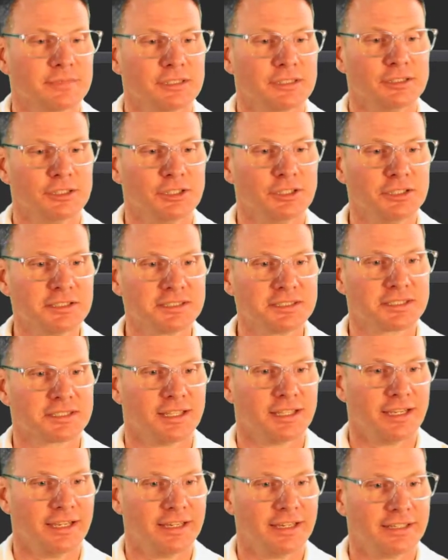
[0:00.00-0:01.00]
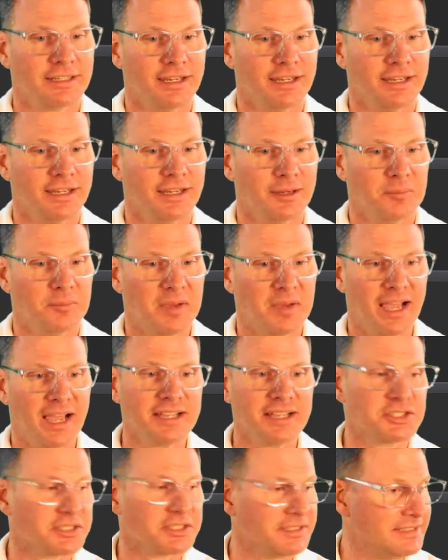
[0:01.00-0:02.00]
Looks like um, I
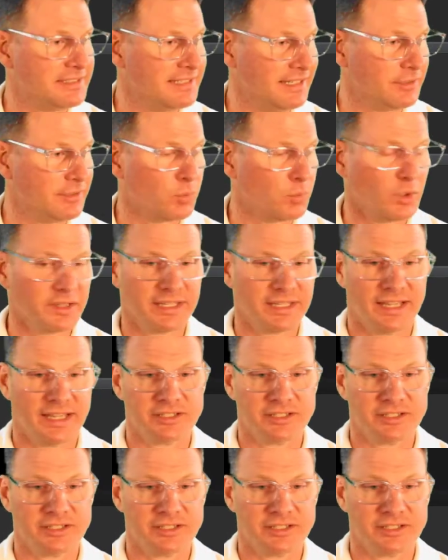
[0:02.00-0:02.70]
actually did want that